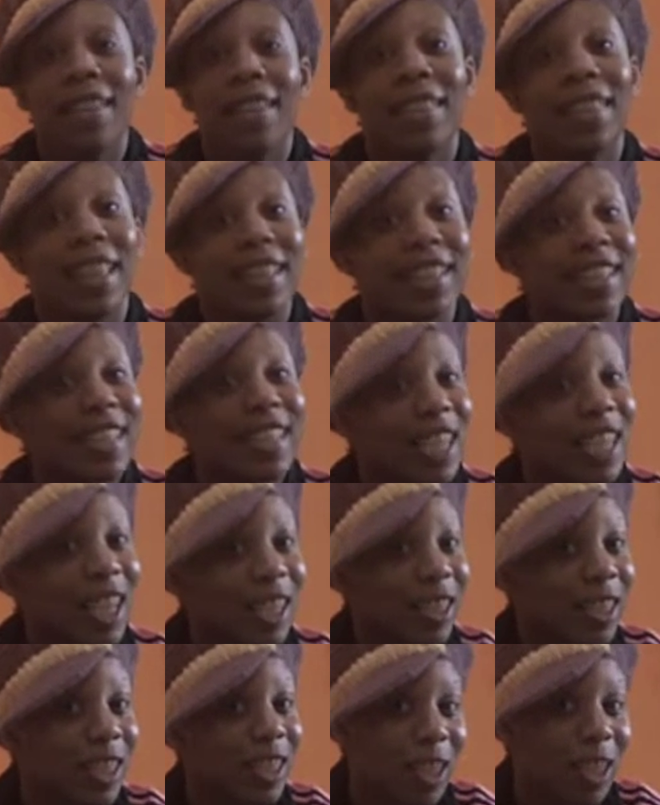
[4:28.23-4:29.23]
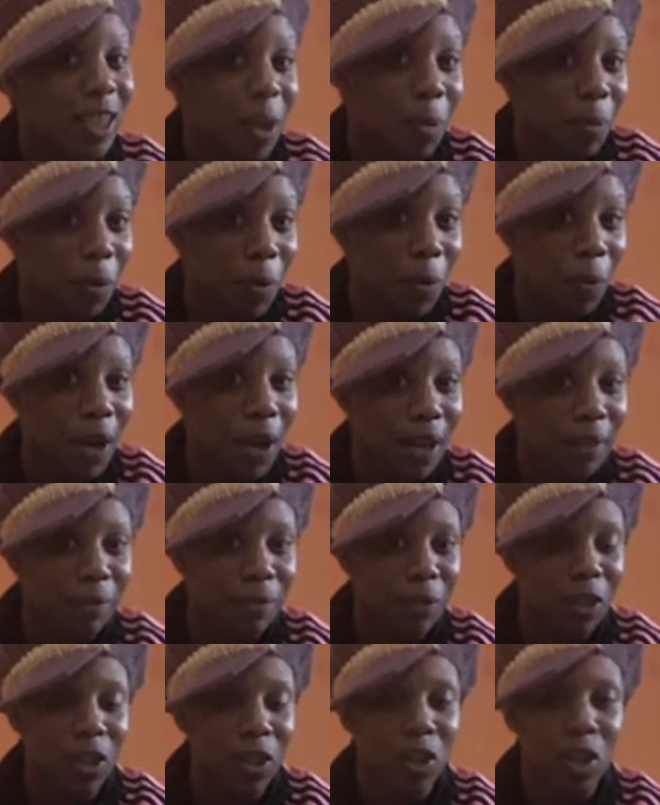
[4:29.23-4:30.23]
That's suggestion number one.
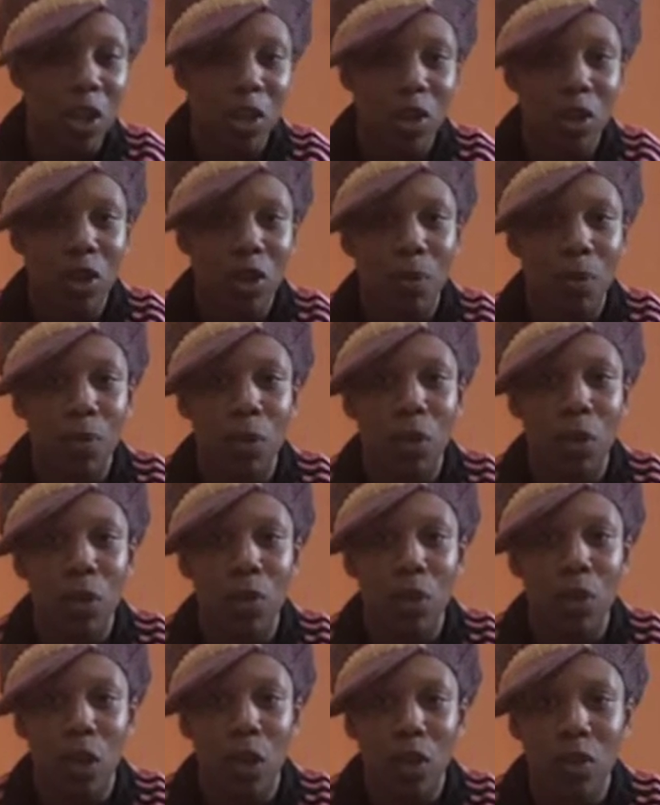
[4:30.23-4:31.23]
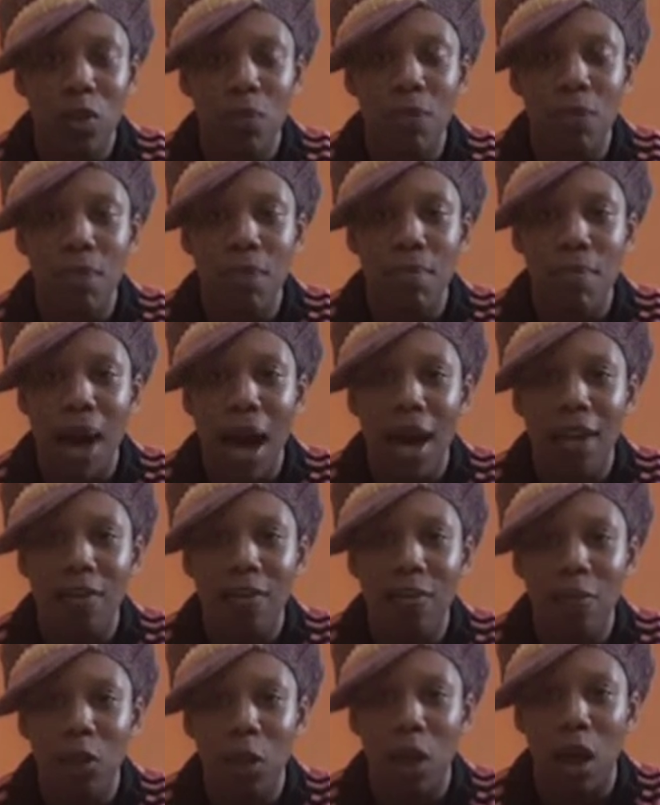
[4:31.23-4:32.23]
Suggestion number two is also be
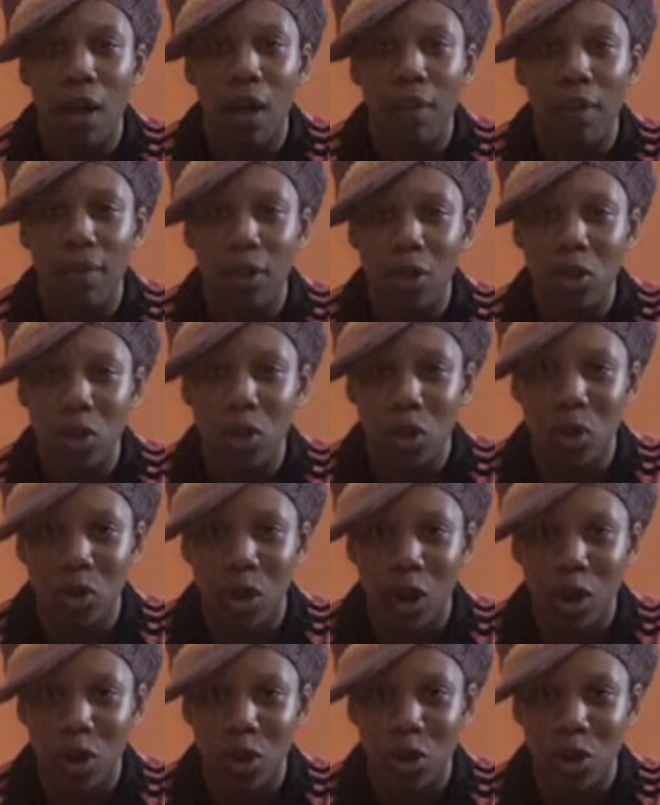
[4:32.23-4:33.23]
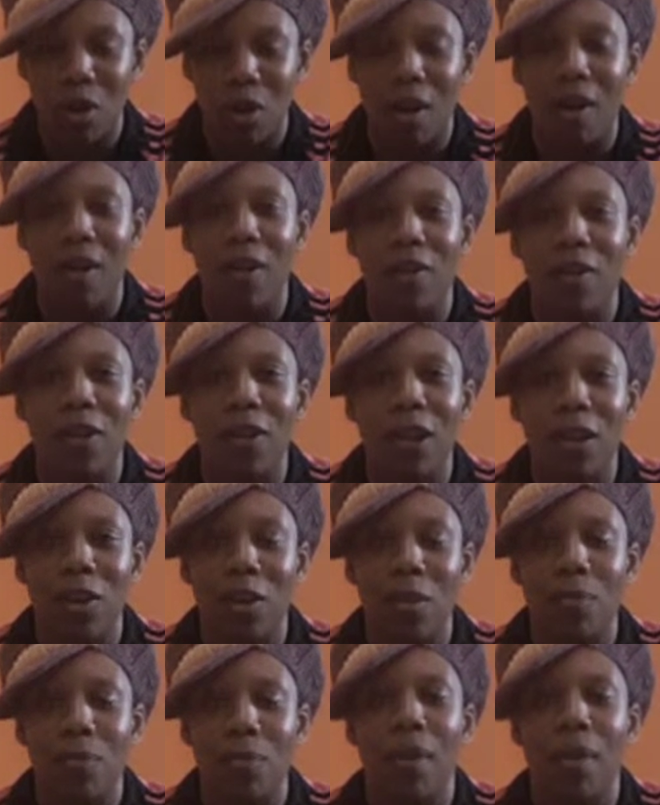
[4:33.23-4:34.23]
mindful of the structure of
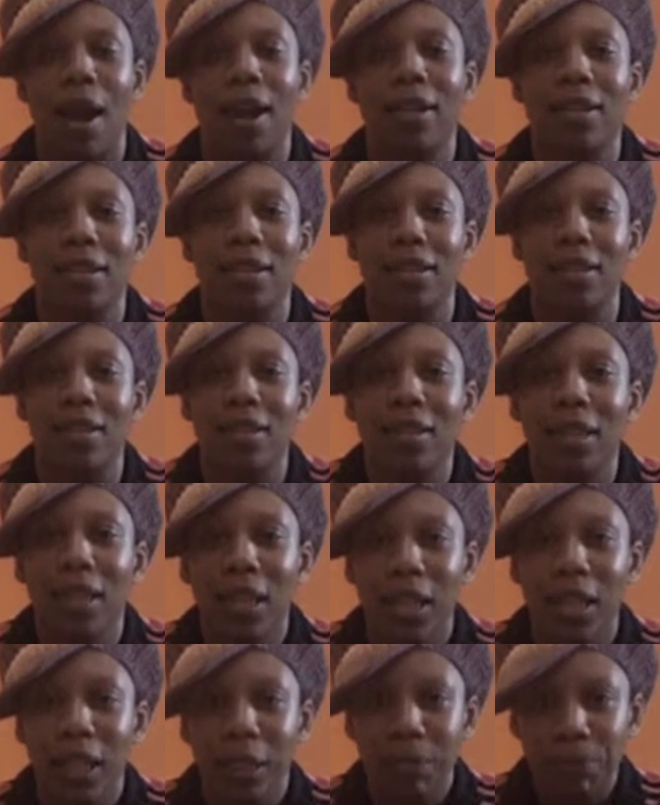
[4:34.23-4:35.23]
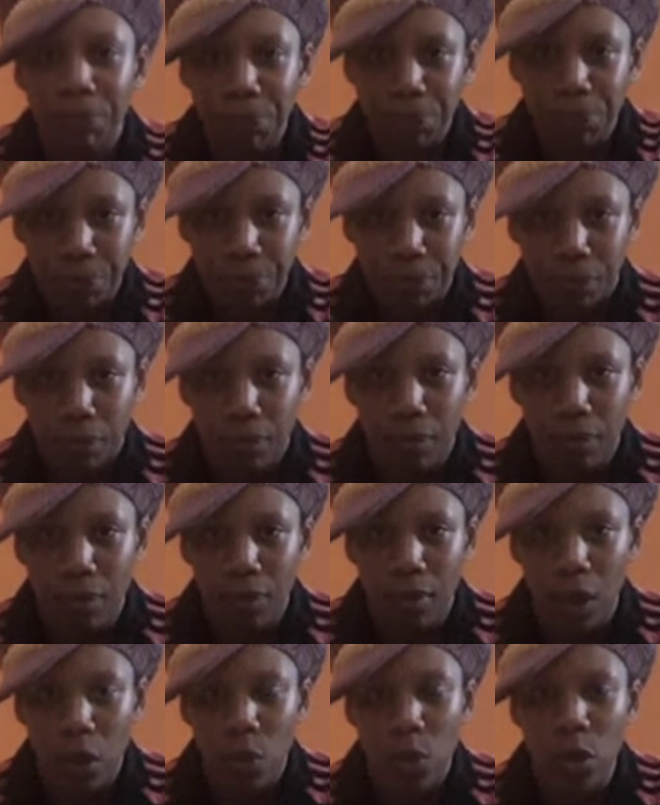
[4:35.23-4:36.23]
your practice.
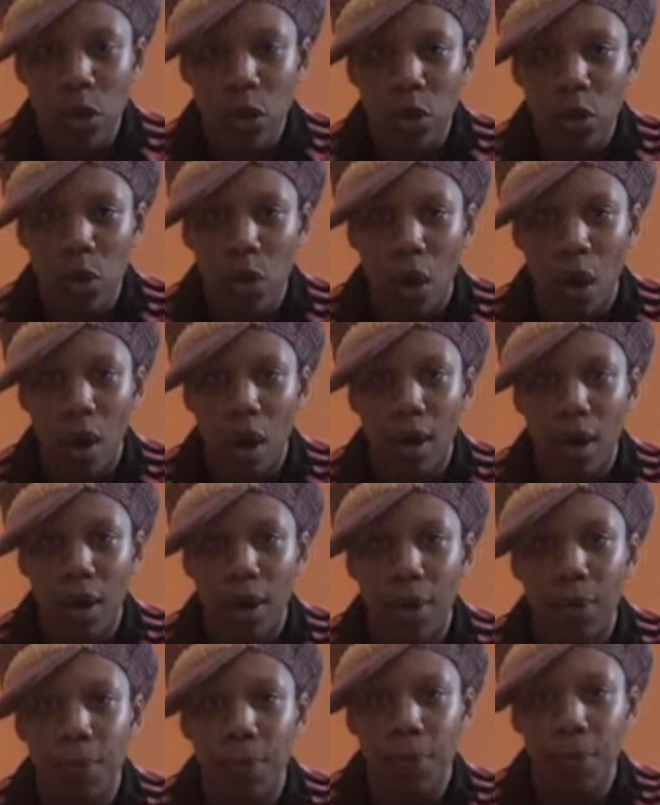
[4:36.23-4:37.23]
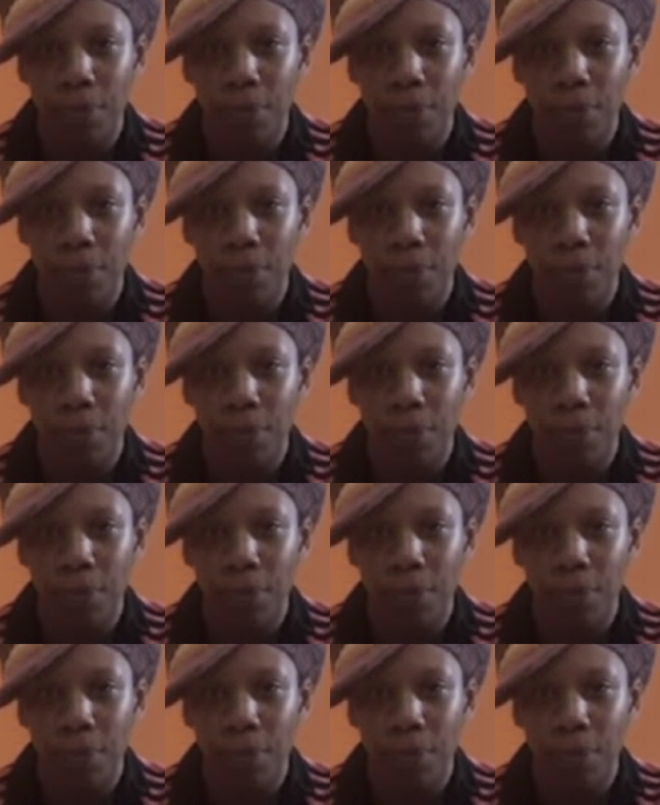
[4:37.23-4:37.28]
If you are